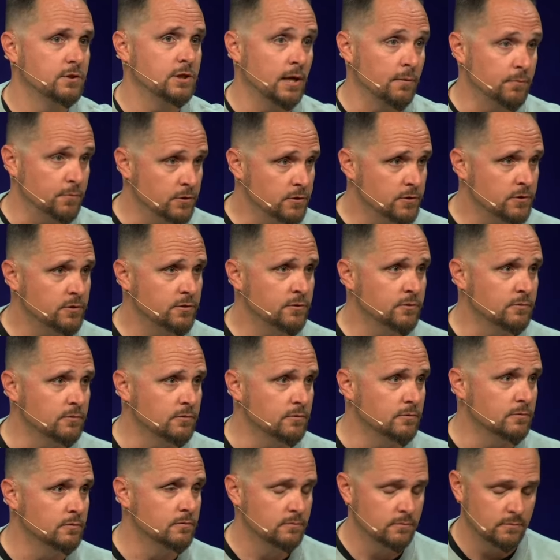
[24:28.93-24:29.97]
Chapter
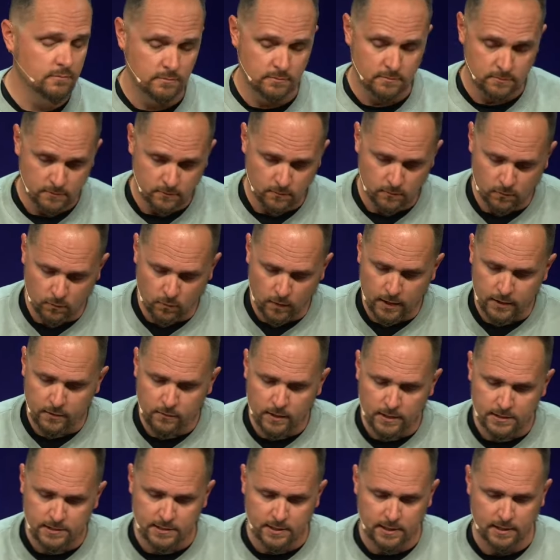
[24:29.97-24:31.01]
2. Well, why
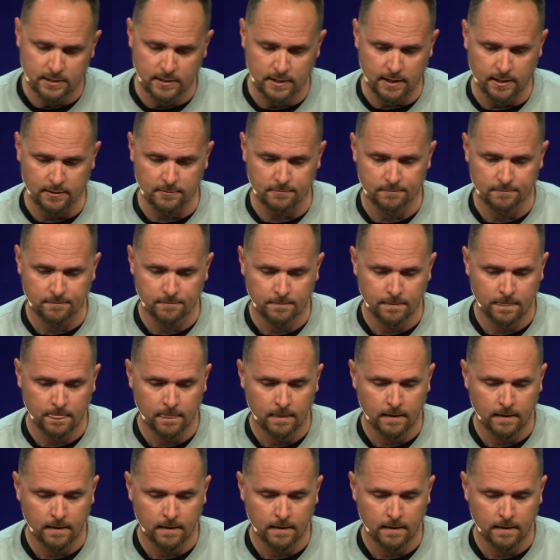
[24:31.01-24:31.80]
do I say that?